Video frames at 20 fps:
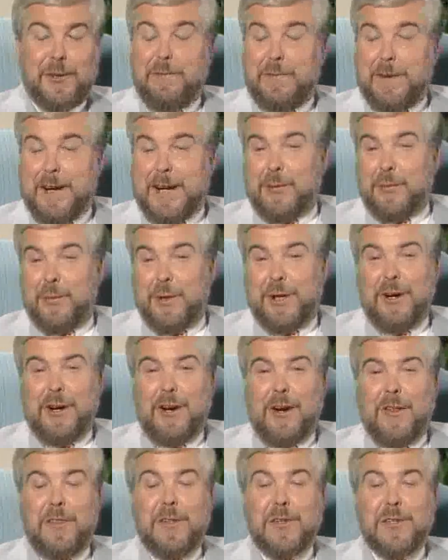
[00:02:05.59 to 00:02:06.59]
In fact, we
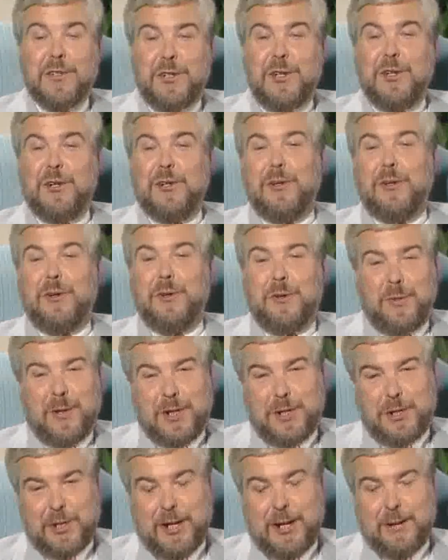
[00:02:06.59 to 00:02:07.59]
call it the Zolo
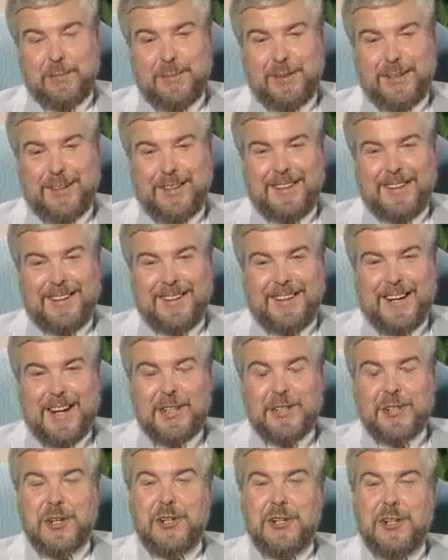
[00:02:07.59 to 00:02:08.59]
three-step.
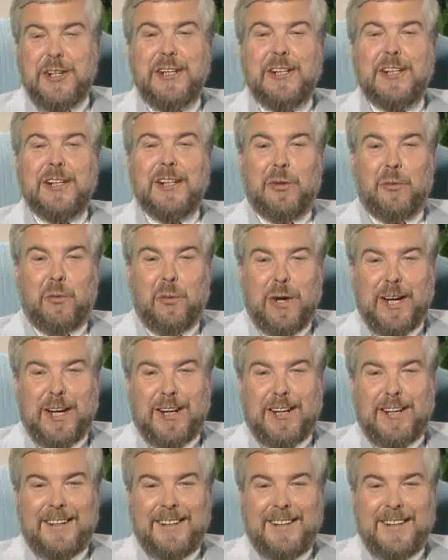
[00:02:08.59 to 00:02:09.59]
It's a neat little
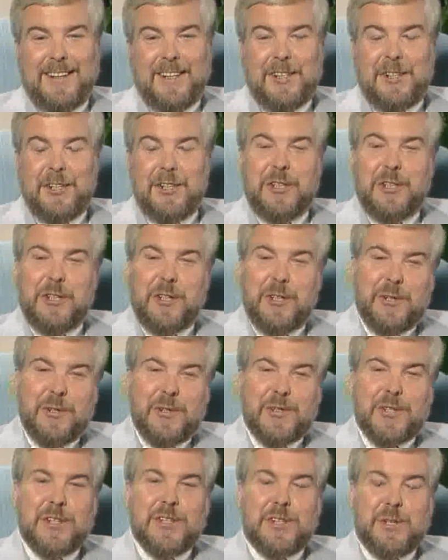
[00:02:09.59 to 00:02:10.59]
way to
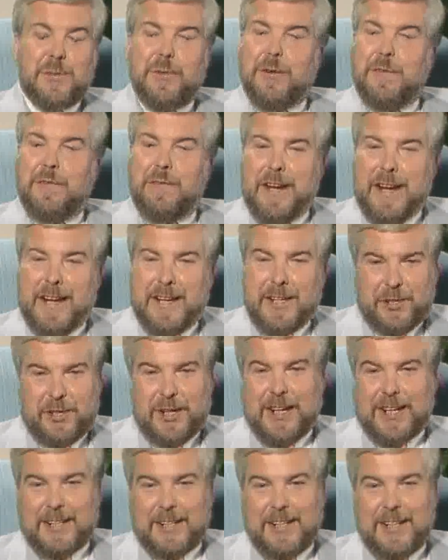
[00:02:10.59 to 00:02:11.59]
use some advanced
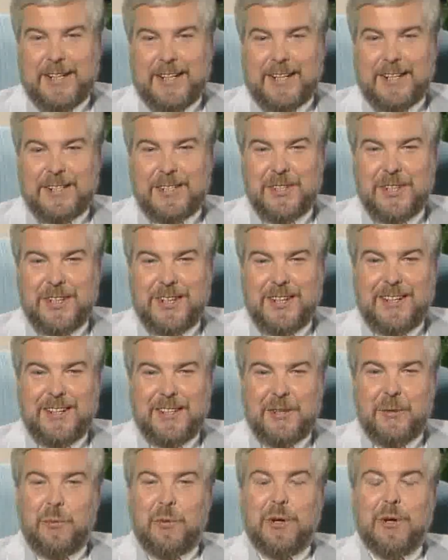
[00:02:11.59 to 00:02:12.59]
techniques
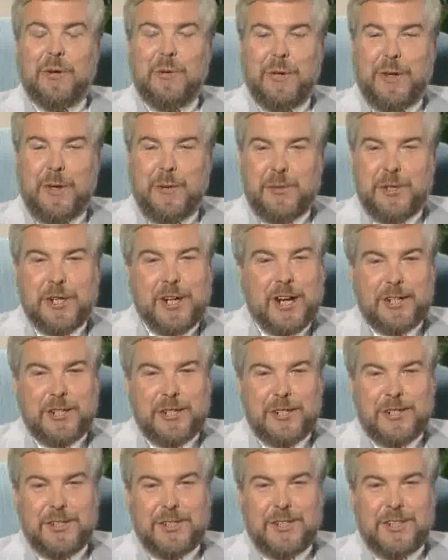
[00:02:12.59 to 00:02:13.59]
to work with
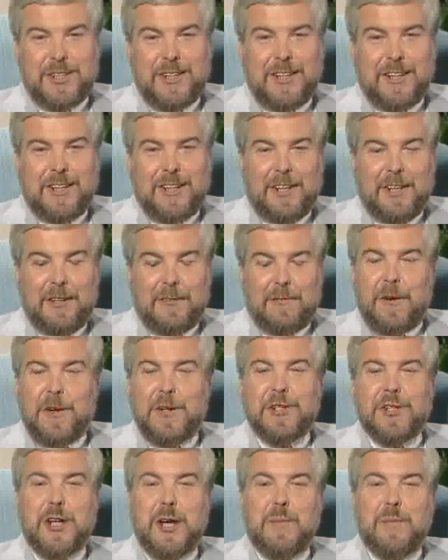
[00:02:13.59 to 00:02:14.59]
objections. The
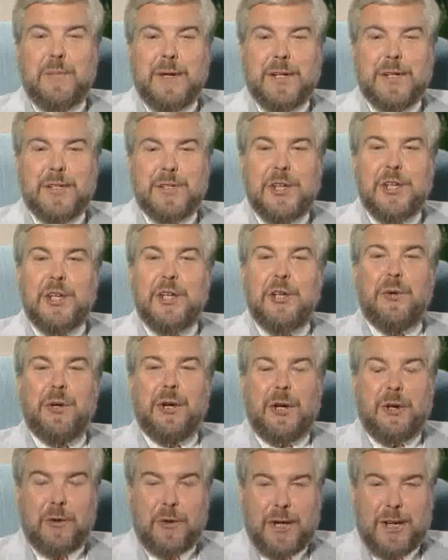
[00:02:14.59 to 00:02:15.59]
first step is that you would
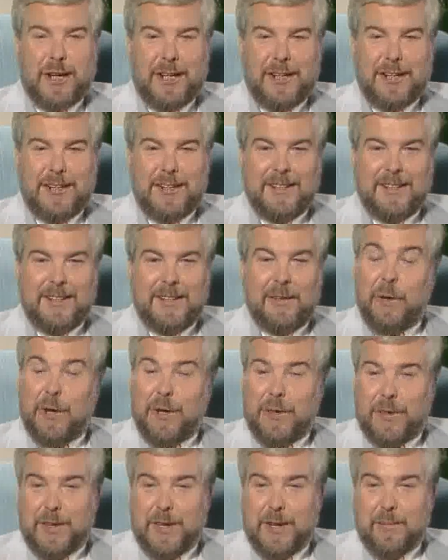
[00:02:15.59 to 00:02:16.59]
agree
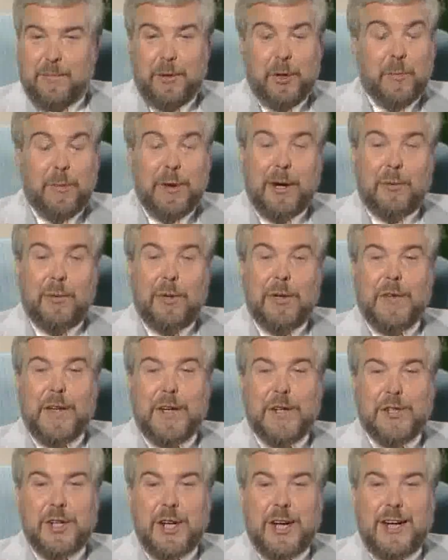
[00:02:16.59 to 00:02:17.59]
with them. No matter what
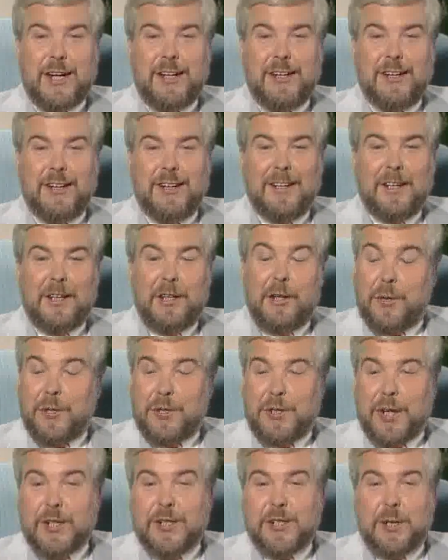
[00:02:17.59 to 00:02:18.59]
they say, you
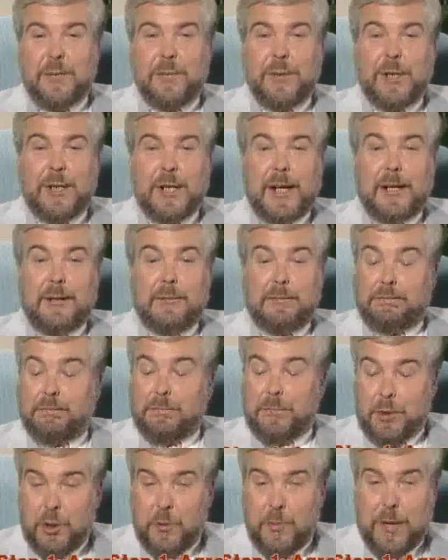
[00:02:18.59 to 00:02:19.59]
would say something like,
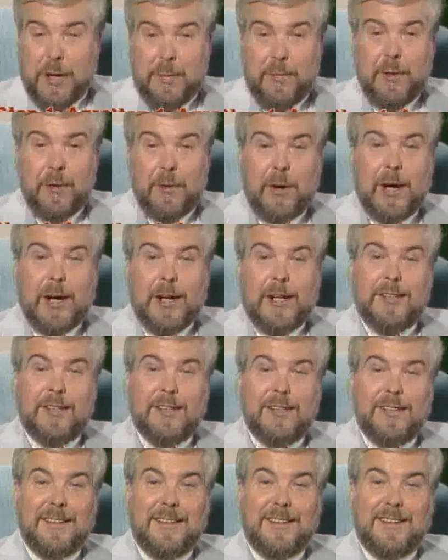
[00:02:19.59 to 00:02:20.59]
you may be right.
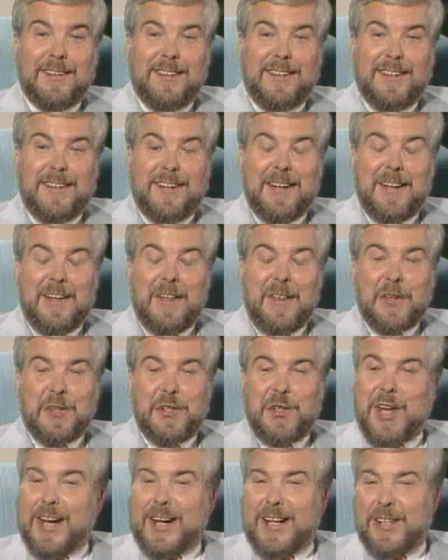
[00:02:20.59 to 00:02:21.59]
The
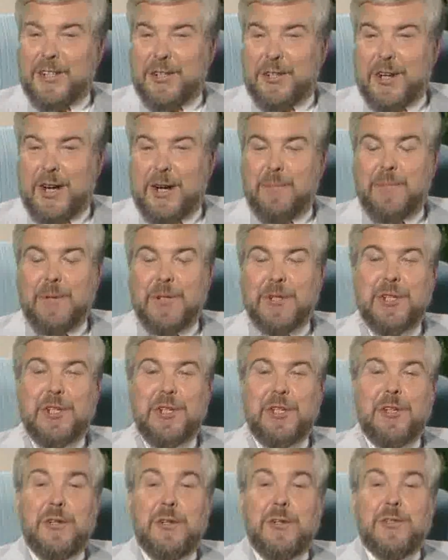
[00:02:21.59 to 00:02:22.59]
second step is to
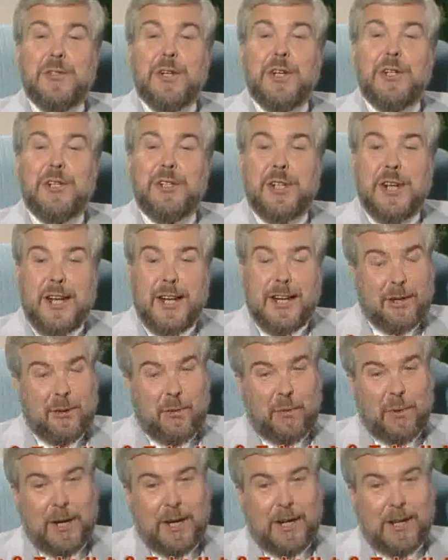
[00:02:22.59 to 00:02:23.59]
use a
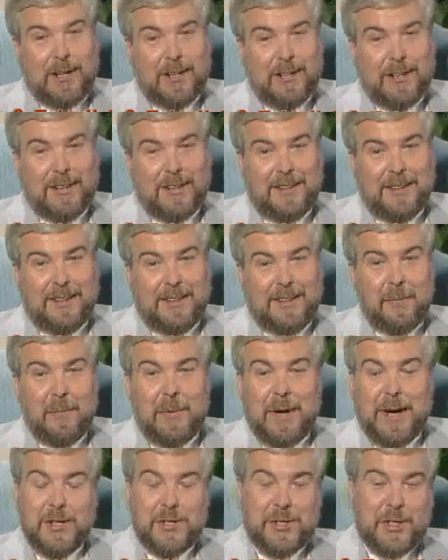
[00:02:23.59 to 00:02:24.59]
takeaway
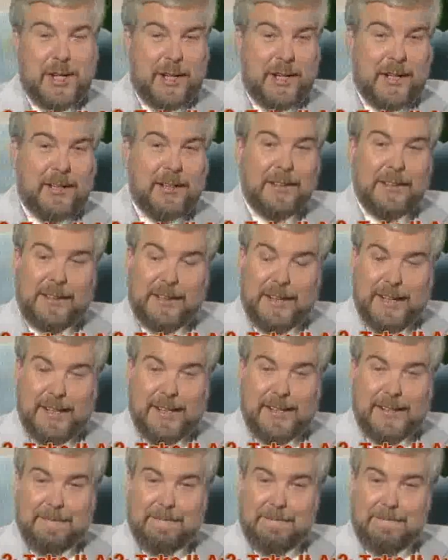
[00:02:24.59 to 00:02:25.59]
by saying,
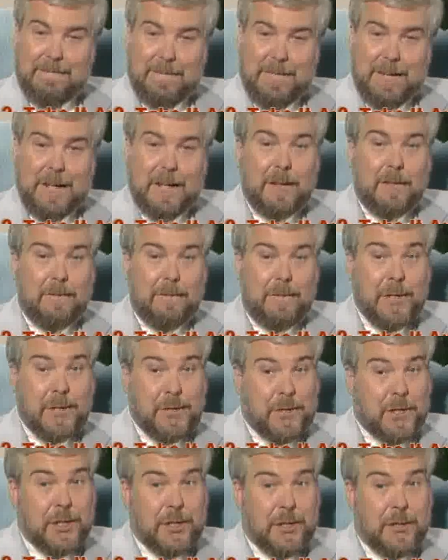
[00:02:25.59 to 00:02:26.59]
like, well,
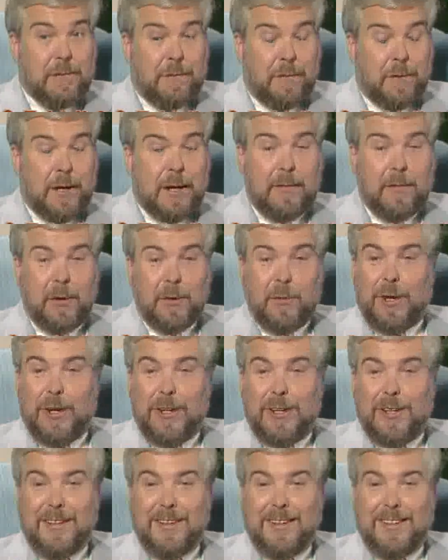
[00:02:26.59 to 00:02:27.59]
this isn't for everyone.